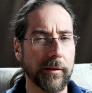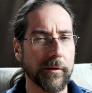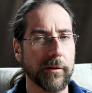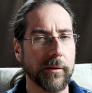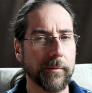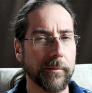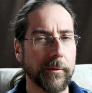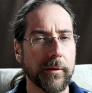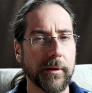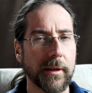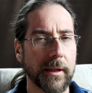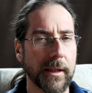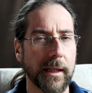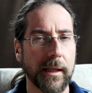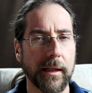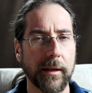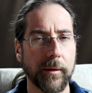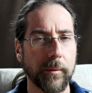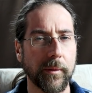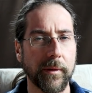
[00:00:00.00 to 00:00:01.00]
is
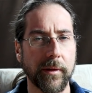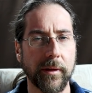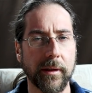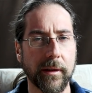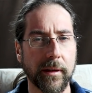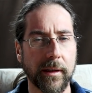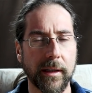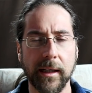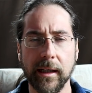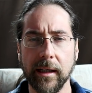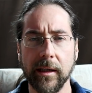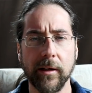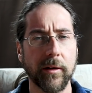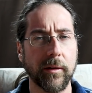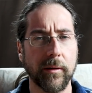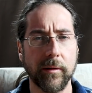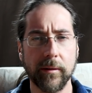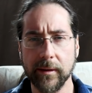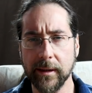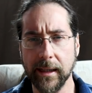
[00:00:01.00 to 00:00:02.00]
communicating with the key the
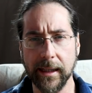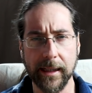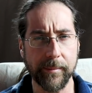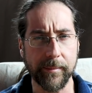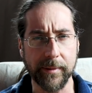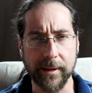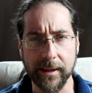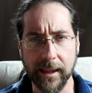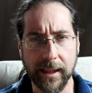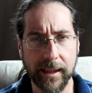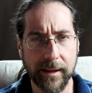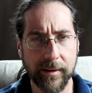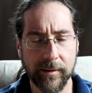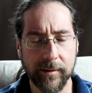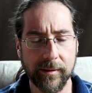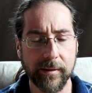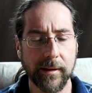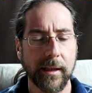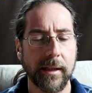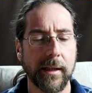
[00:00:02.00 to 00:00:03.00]
whole time, and
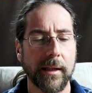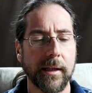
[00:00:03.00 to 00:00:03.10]
that's...